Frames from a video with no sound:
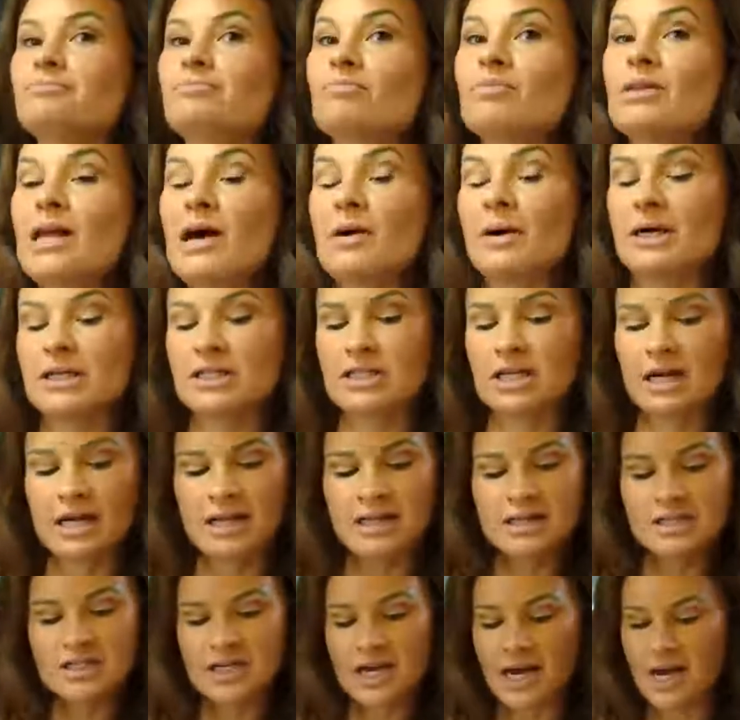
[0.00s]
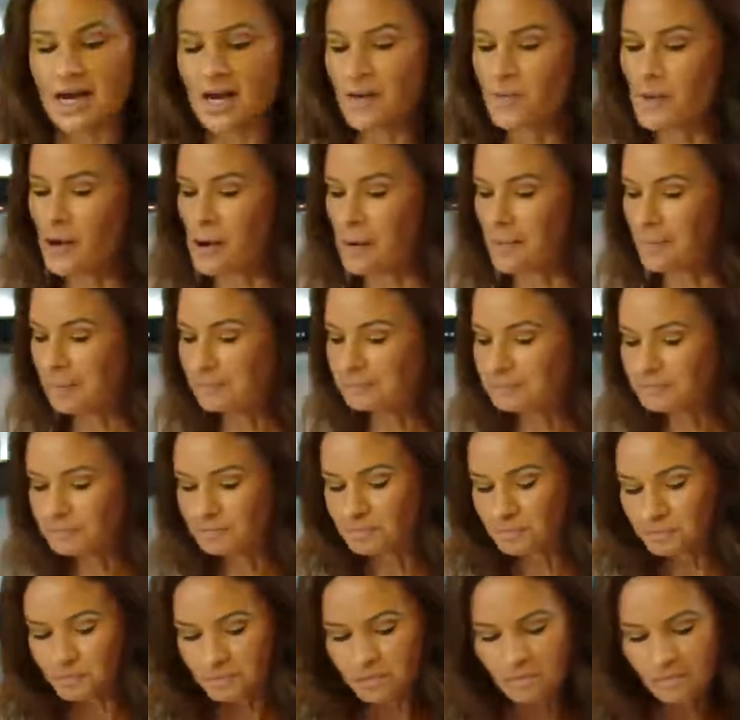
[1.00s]
Now I challenge anyone
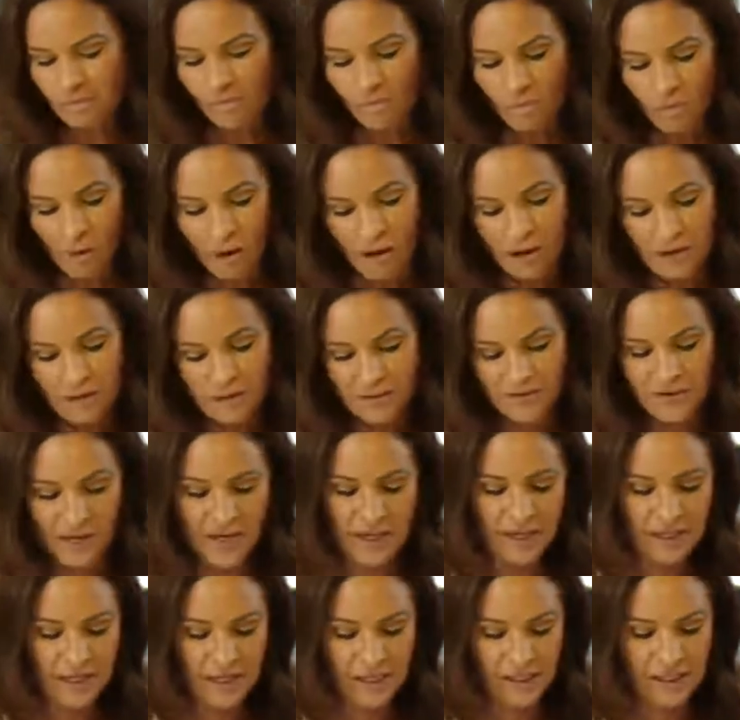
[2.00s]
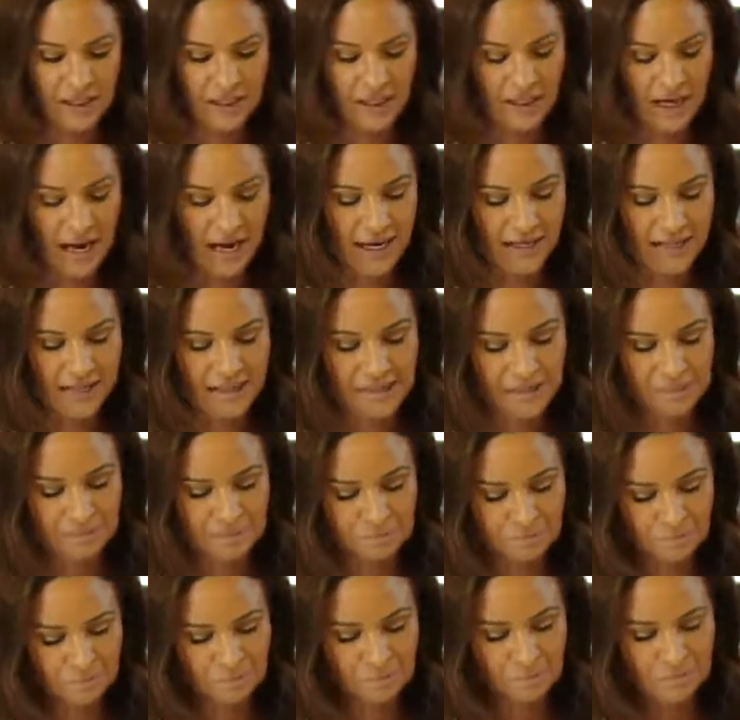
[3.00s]
if they can actually taste
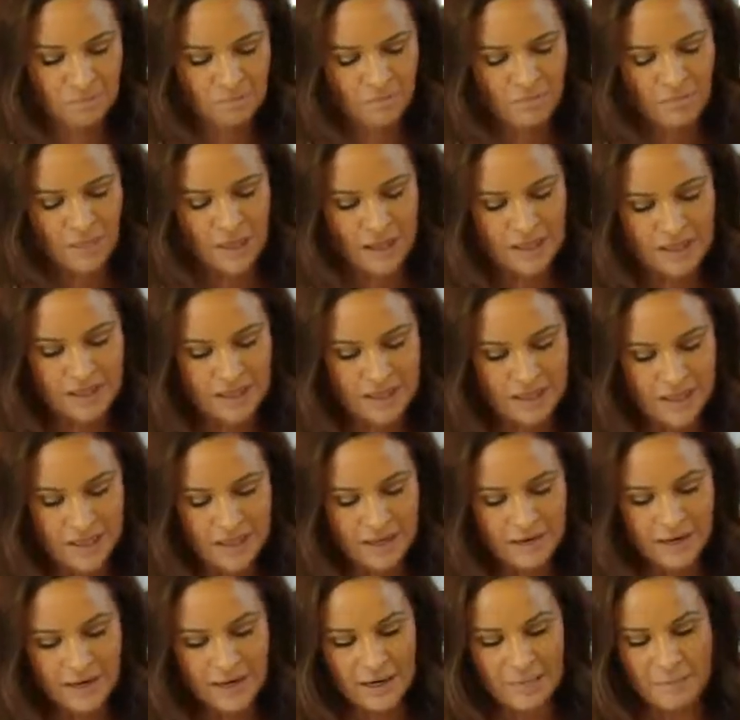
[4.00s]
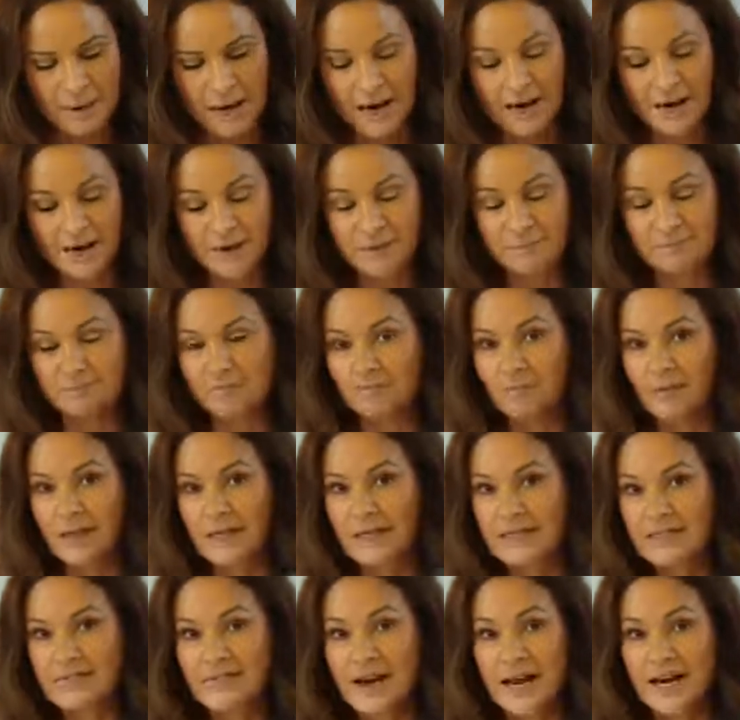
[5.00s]
that stinky green powder.
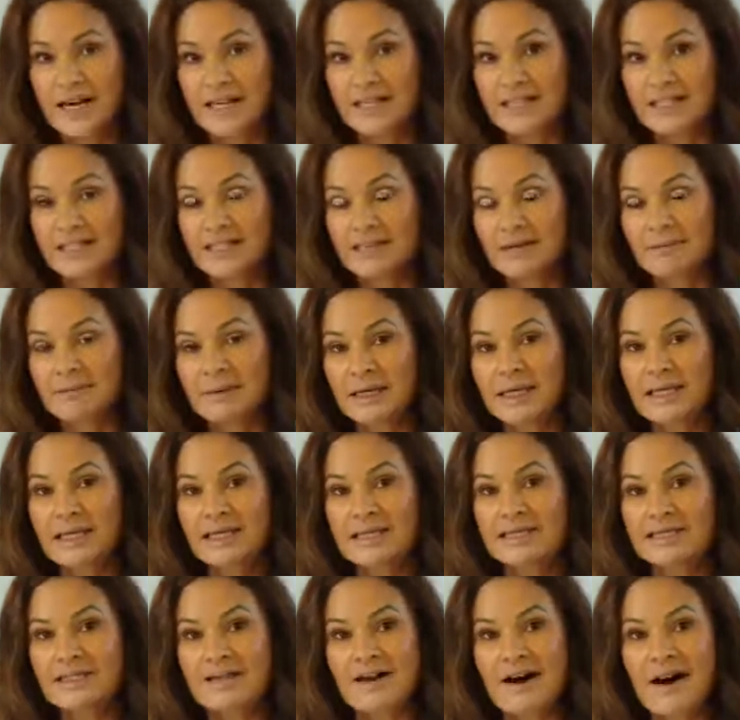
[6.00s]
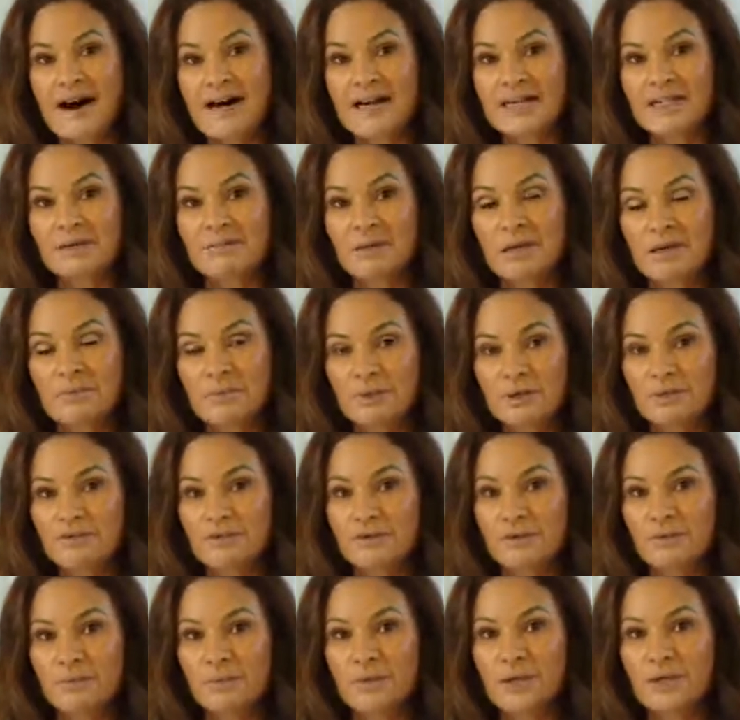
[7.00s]
It's vanished. It's completely disguised by the
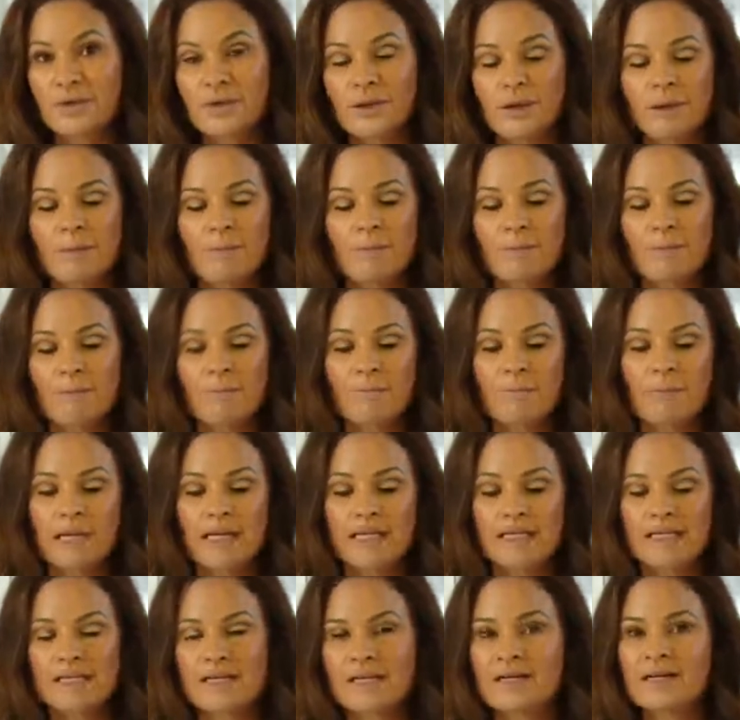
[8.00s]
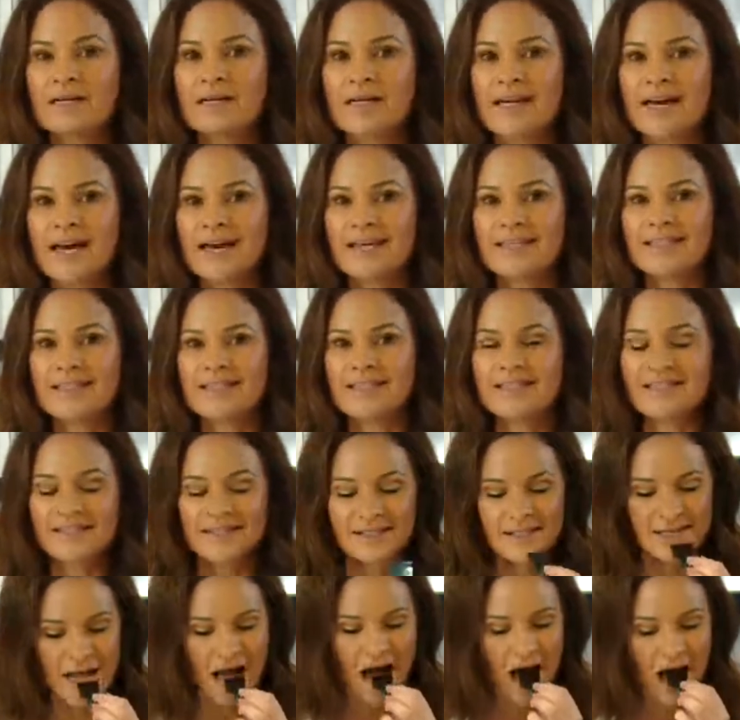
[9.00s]
beautiful pure mint
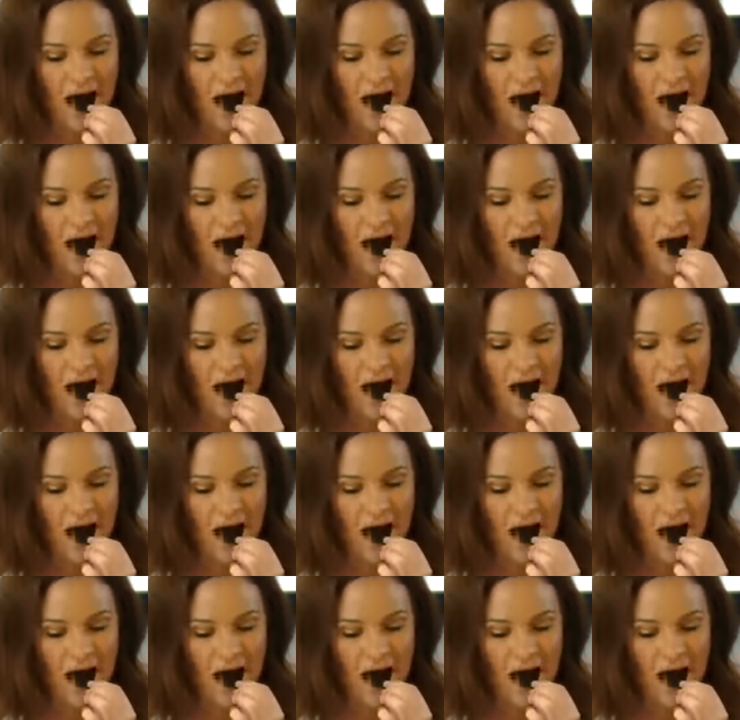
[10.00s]
essence.